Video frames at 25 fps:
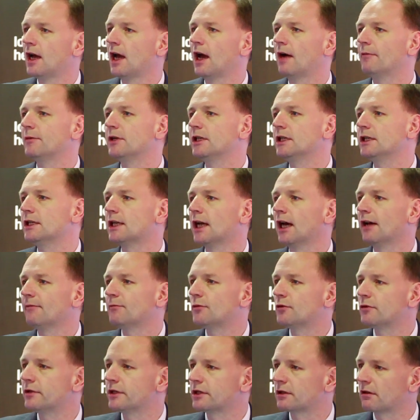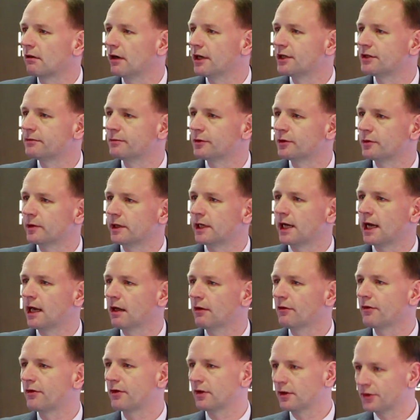and we need to have more integration between
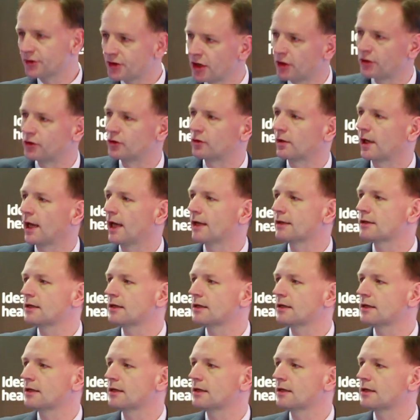health and social care